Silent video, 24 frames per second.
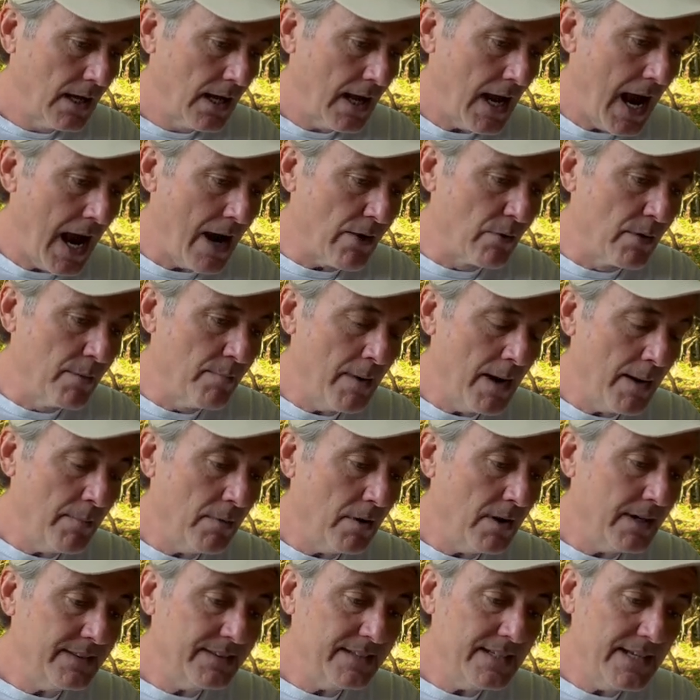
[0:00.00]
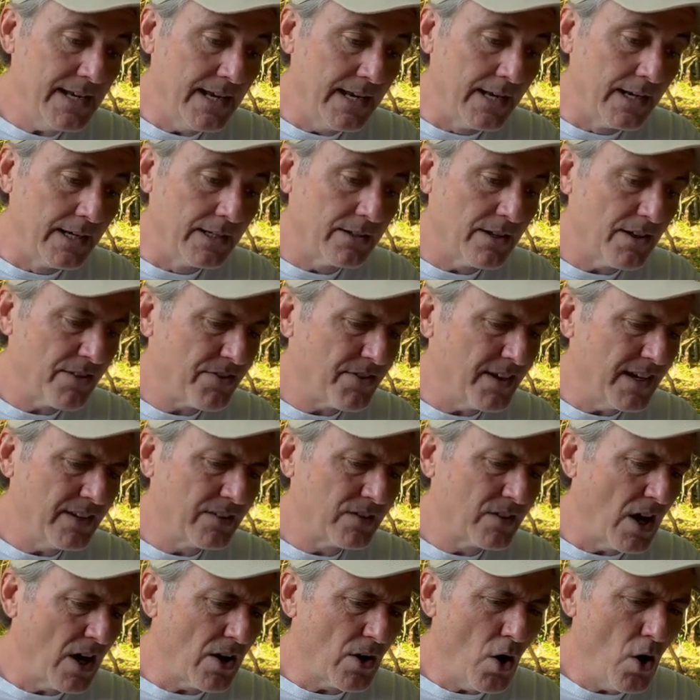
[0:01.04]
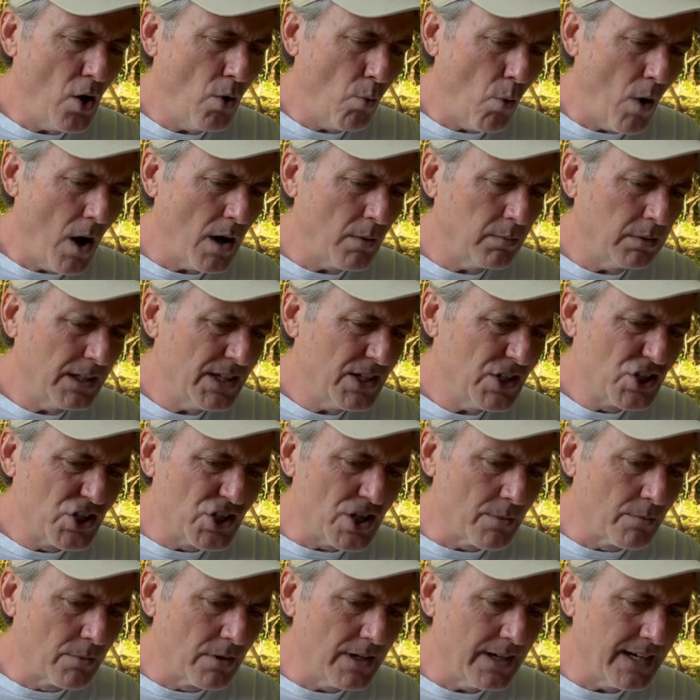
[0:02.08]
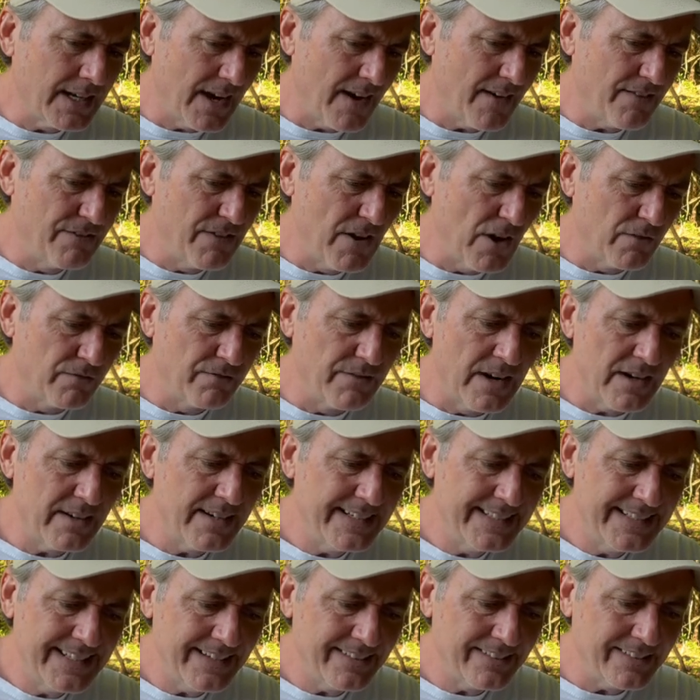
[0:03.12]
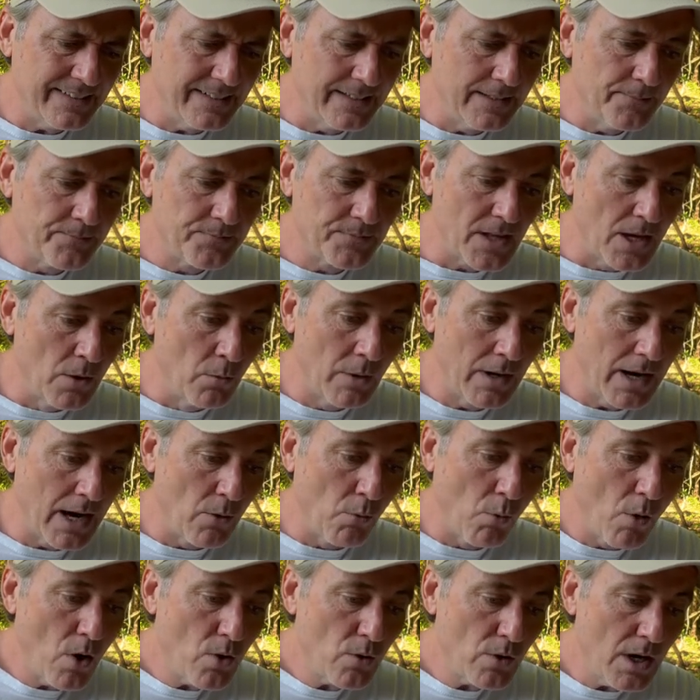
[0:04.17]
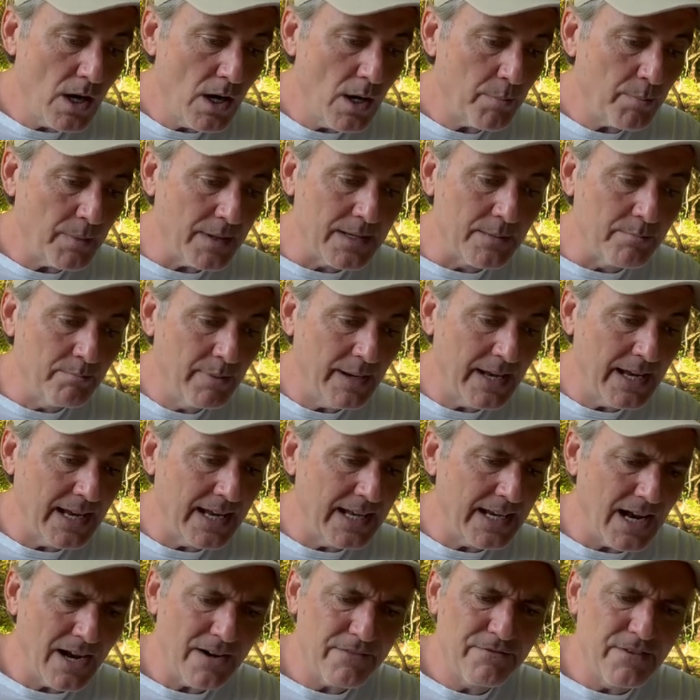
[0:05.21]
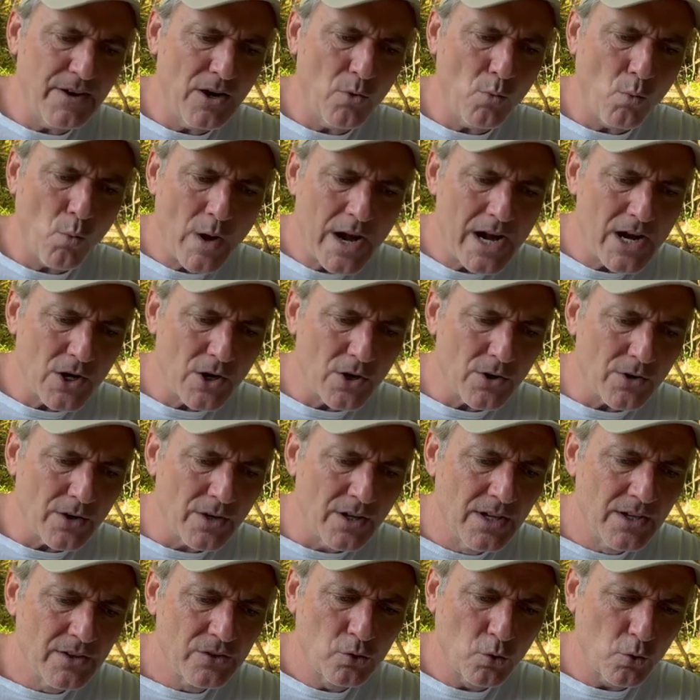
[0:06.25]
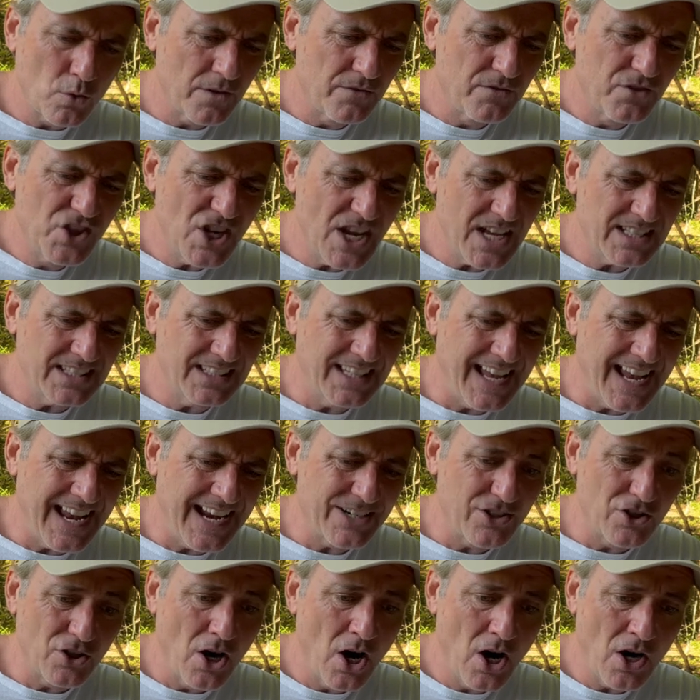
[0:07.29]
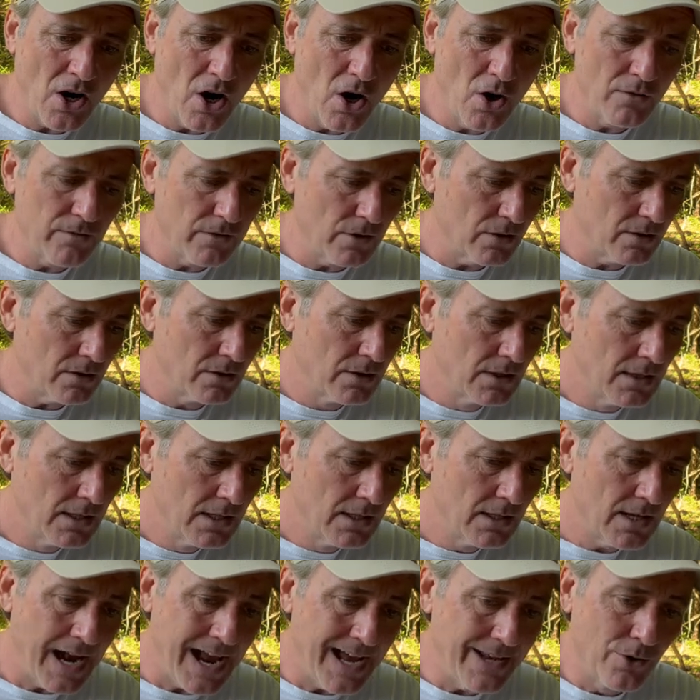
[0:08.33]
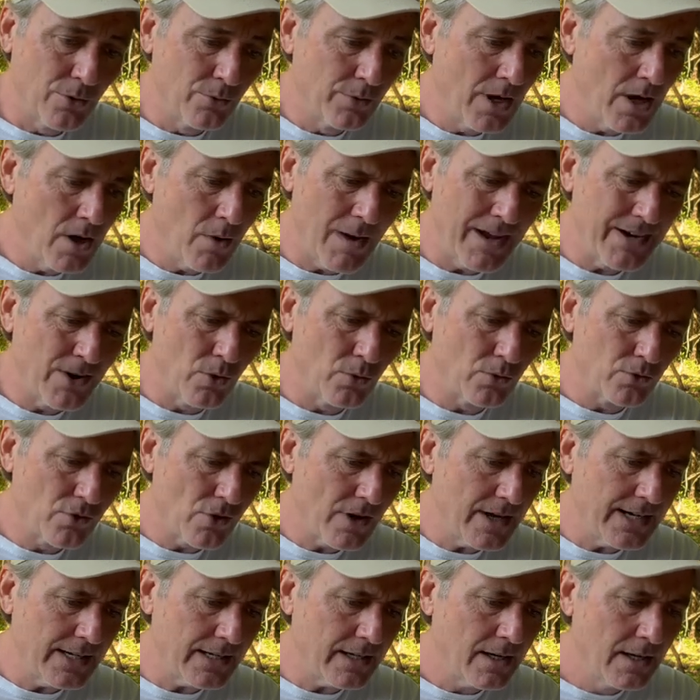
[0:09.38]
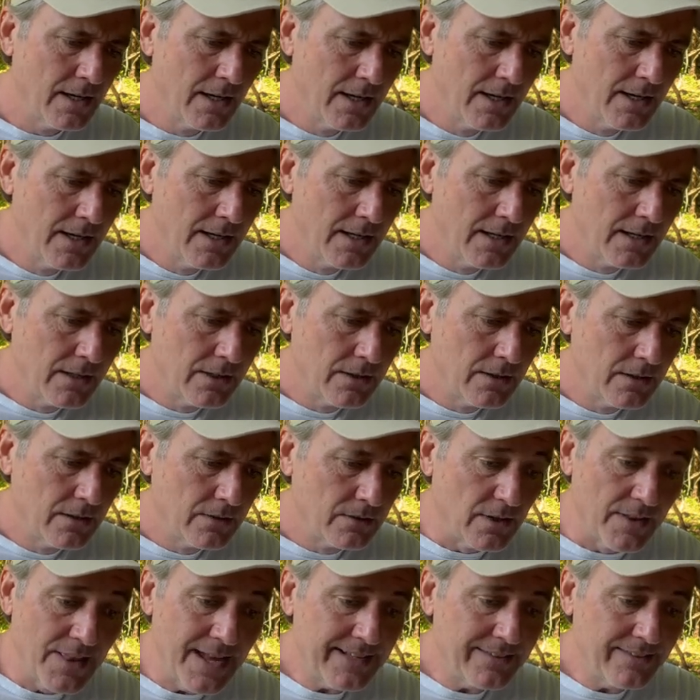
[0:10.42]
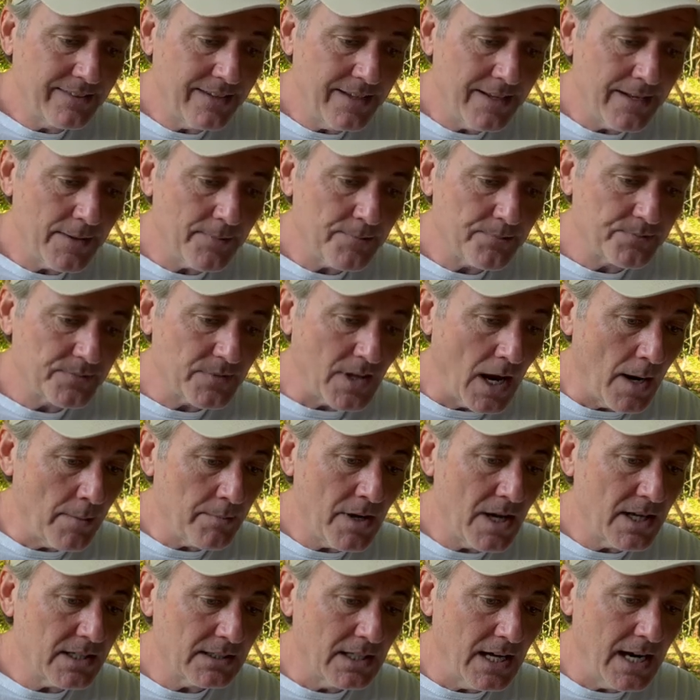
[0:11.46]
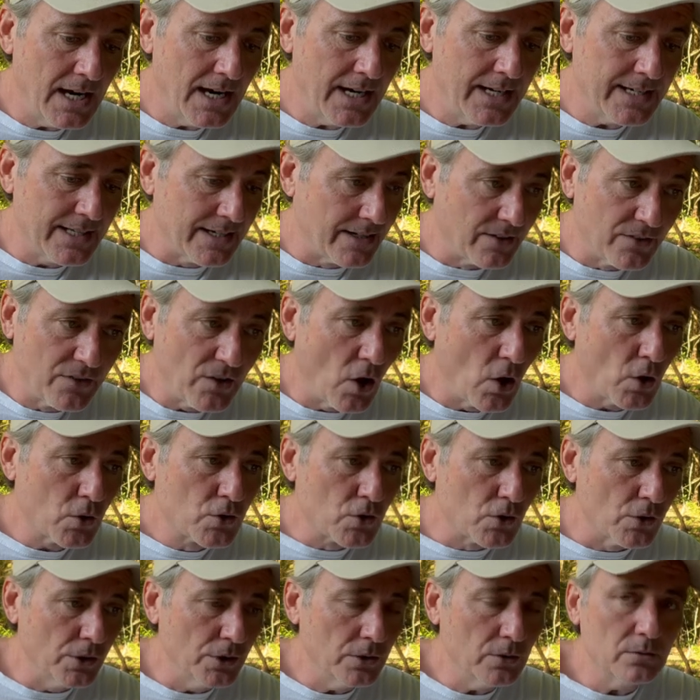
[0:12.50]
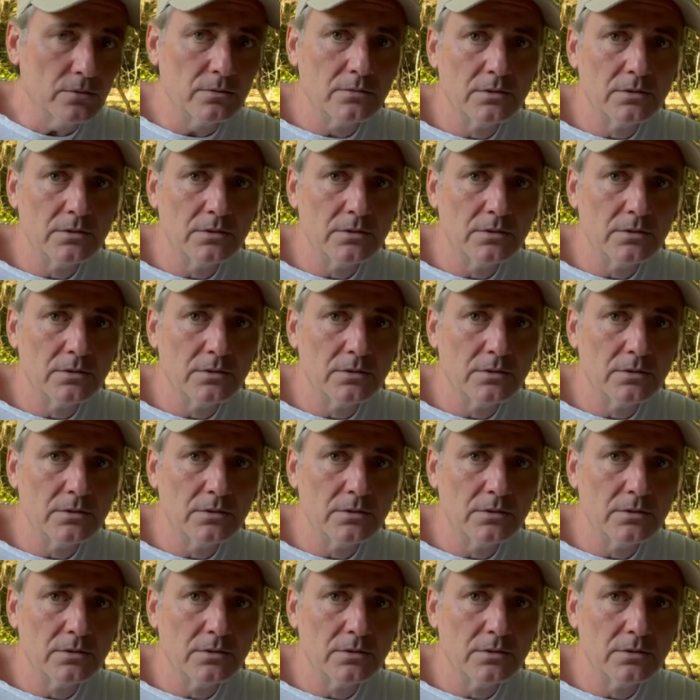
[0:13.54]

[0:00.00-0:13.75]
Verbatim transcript: I remember at the end, things got all wobbly, shimmery, and I felt very dizzy, and when I woke up in bed, I felt weird, sort of jet lagged or hungover. I don't know, I don't drink. So that's it. I'm not lying and it's all true.